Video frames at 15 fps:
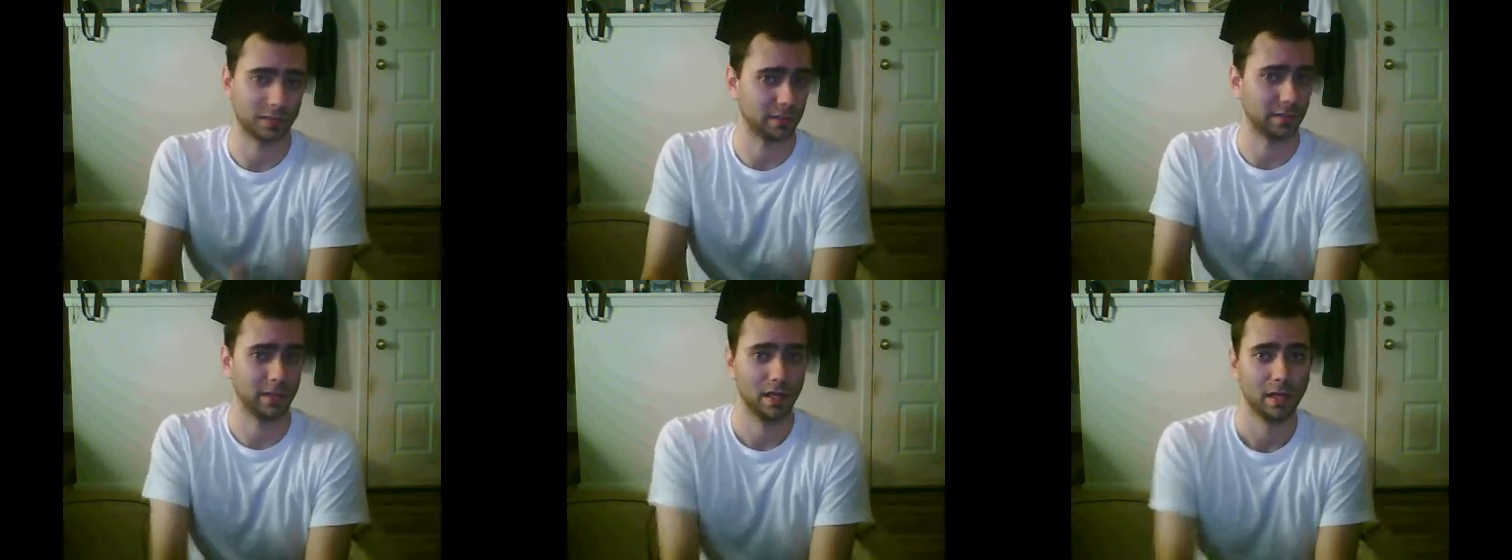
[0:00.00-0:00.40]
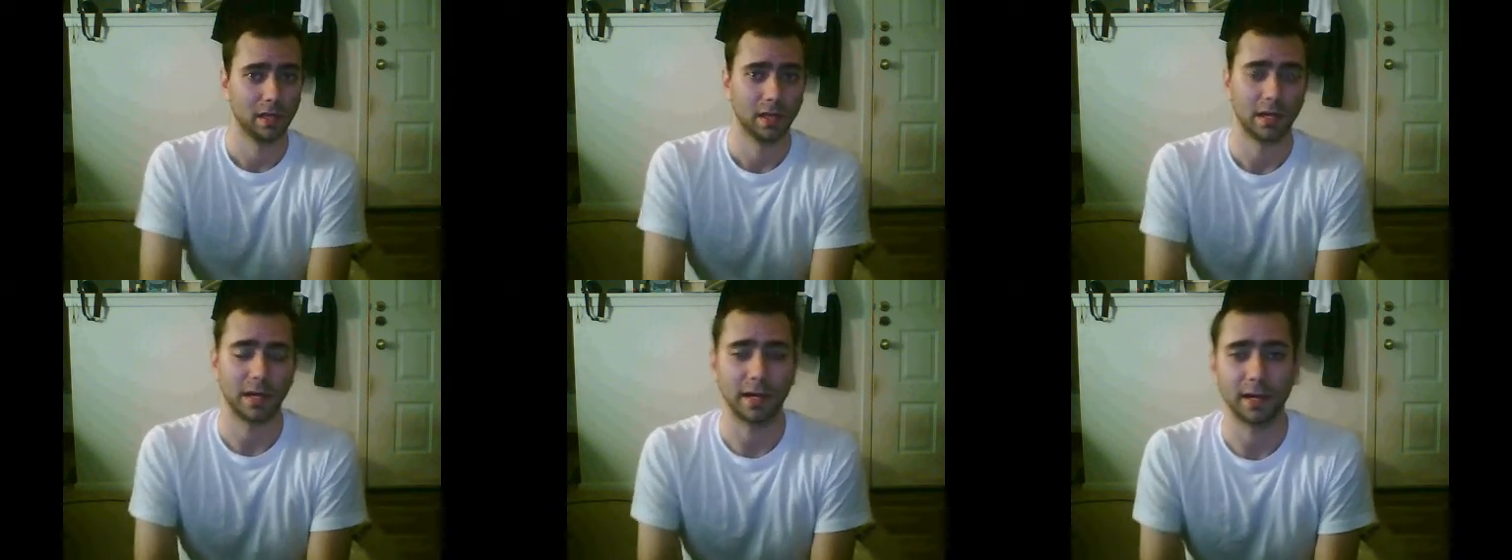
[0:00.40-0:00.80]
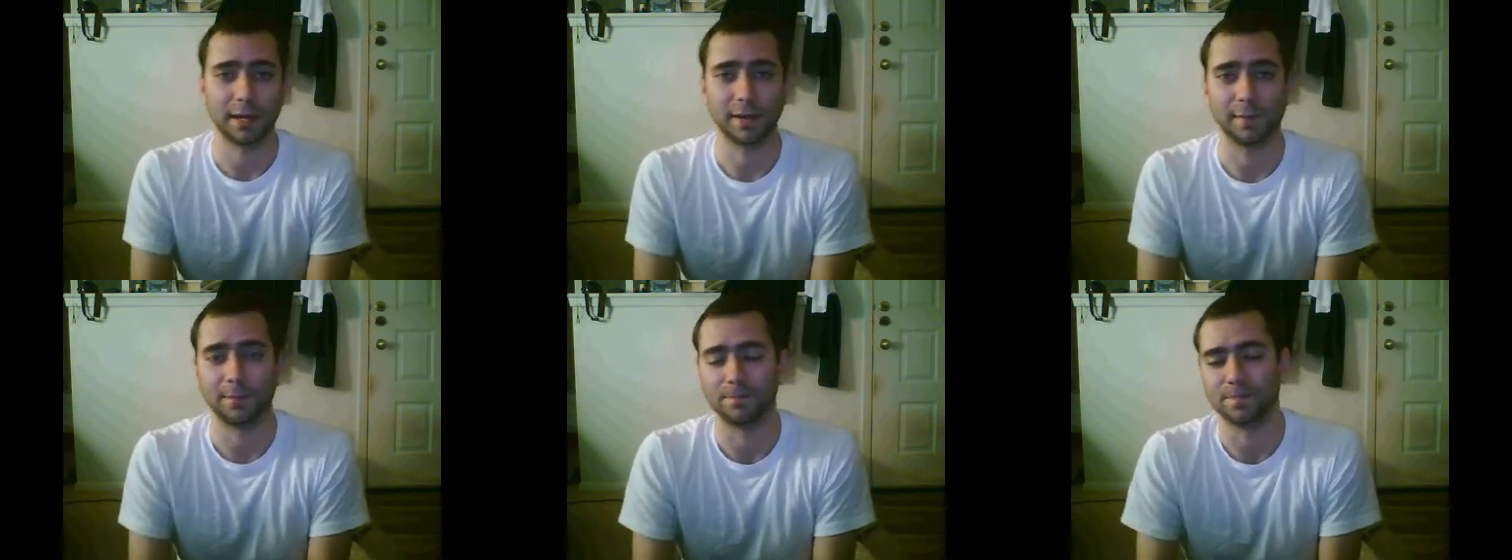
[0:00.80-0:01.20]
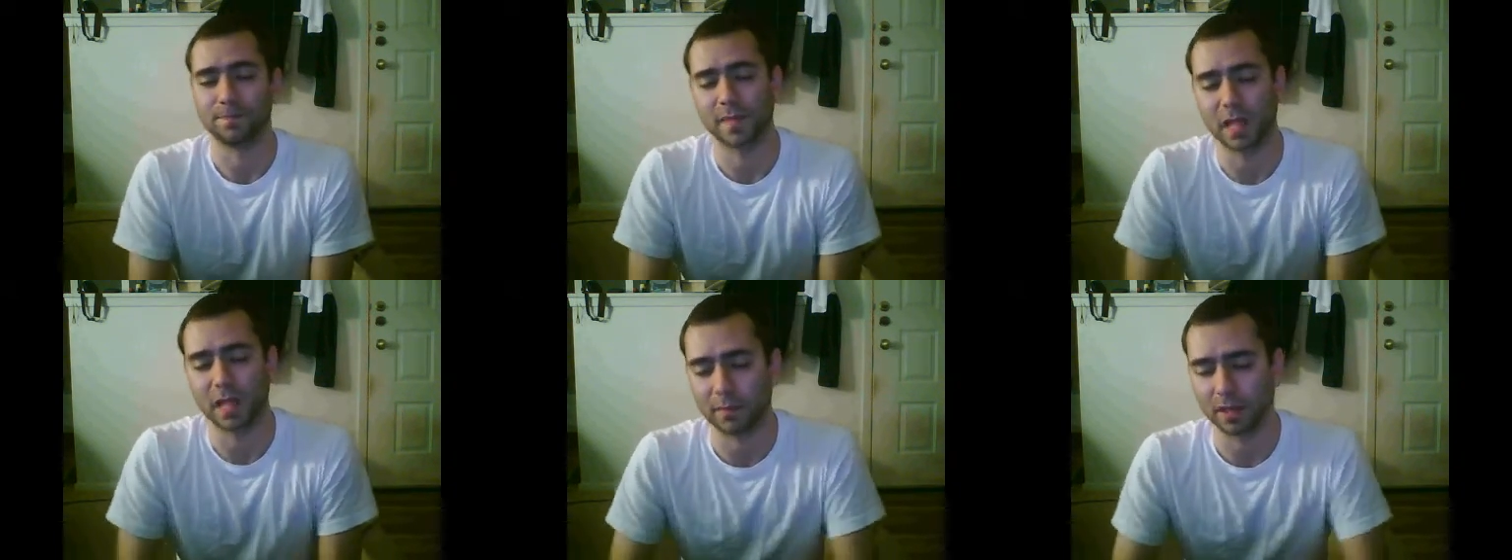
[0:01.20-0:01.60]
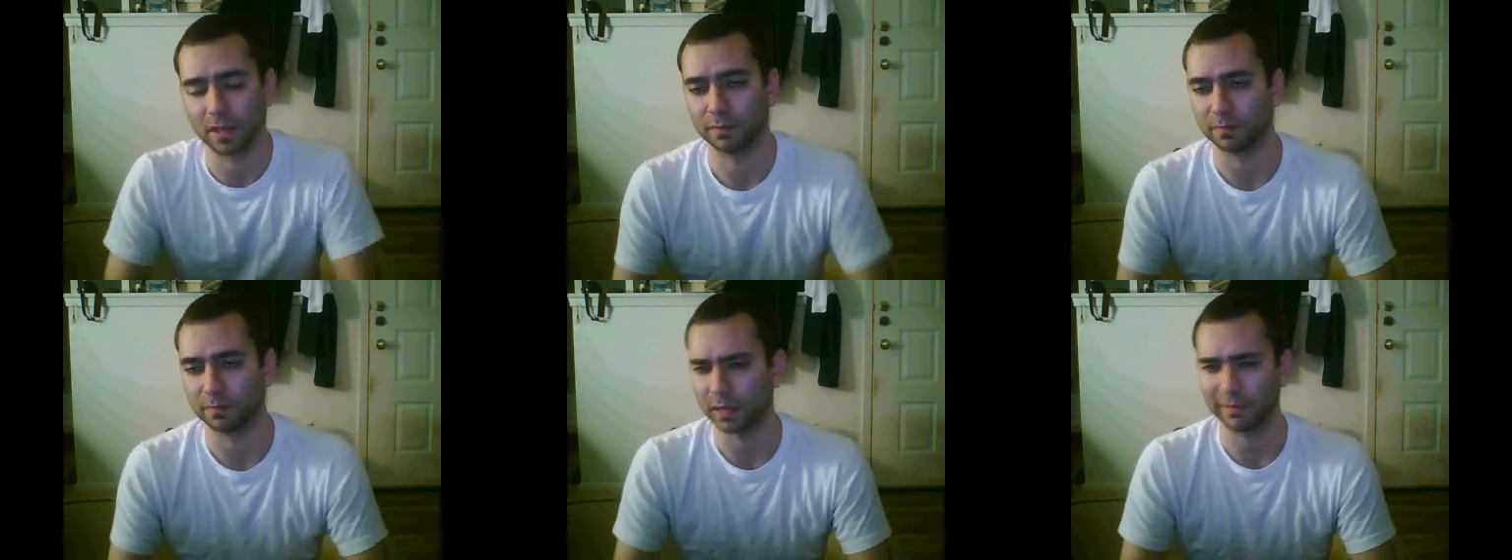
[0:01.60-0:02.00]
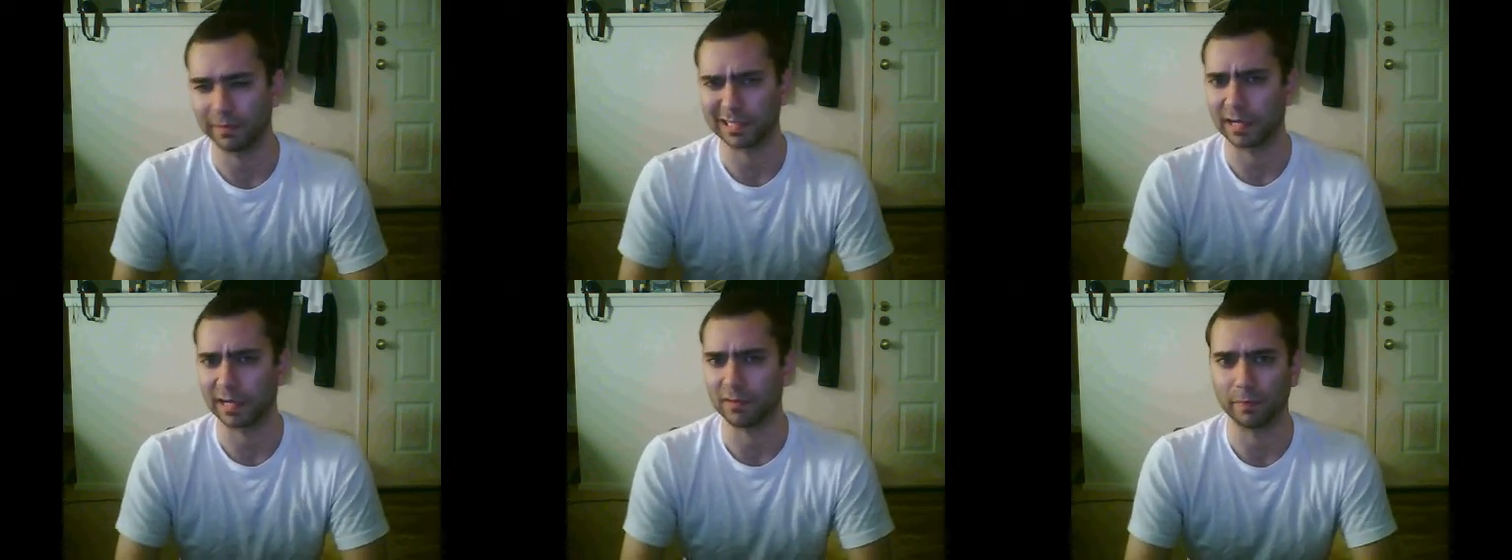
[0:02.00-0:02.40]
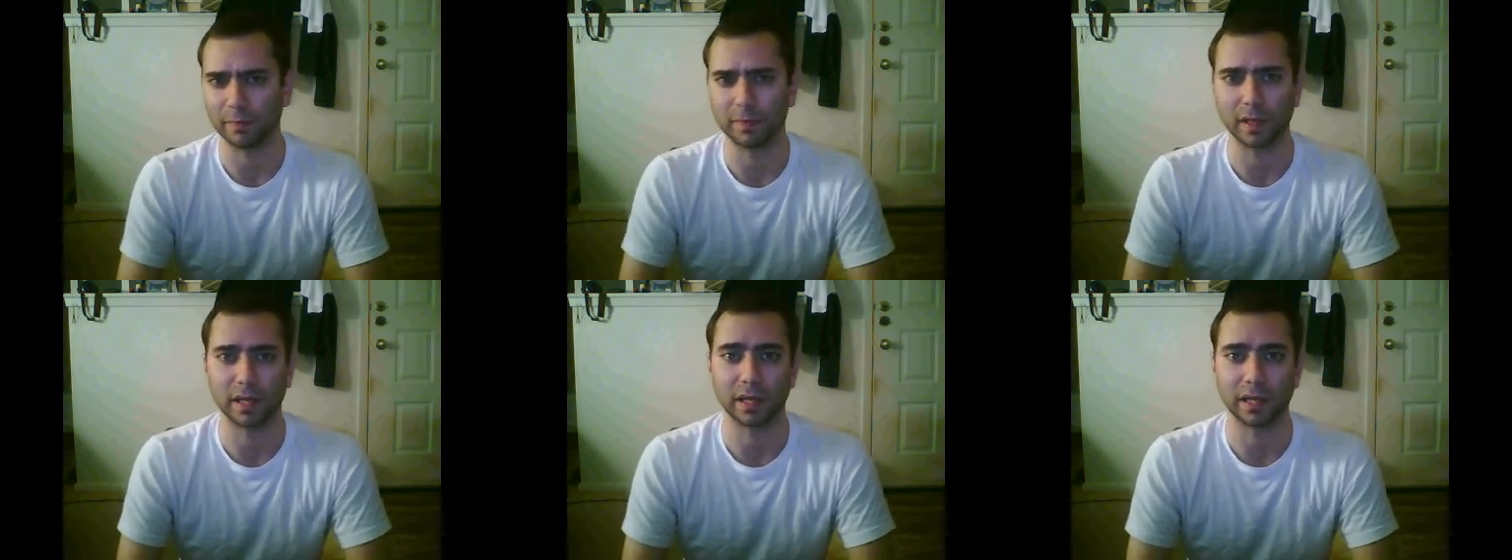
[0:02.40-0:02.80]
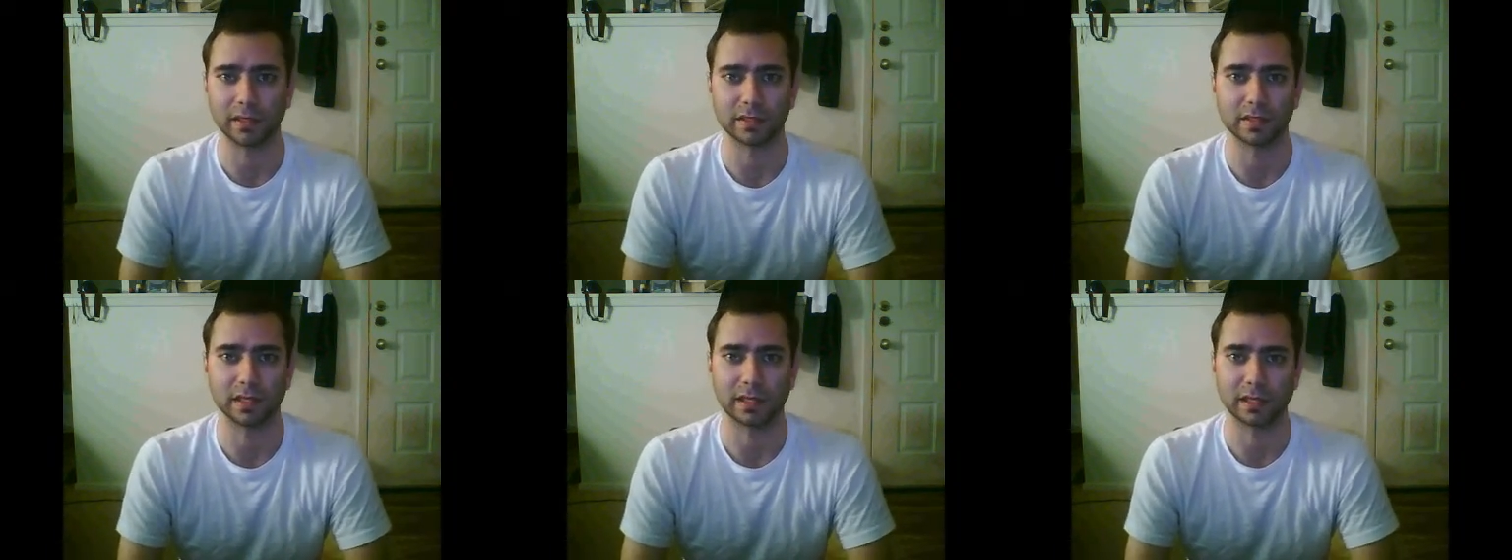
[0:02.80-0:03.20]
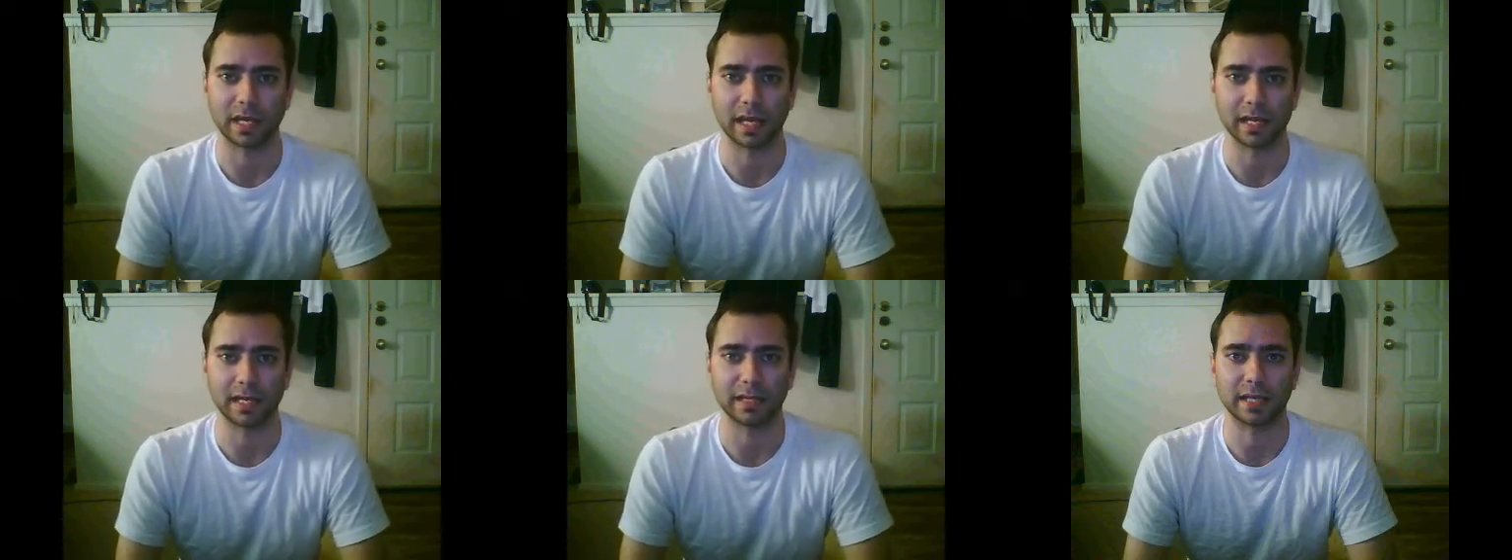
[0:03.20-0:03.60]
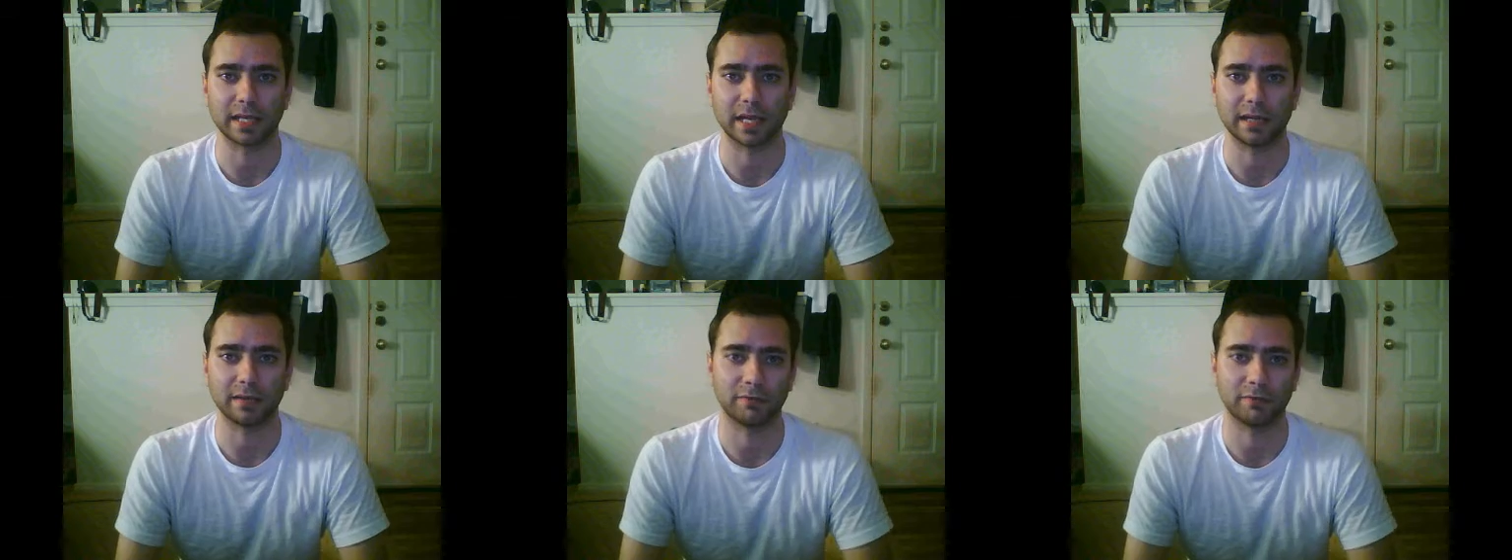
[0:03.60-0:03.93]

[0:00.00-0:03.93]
So I'm going to probably save up and get that.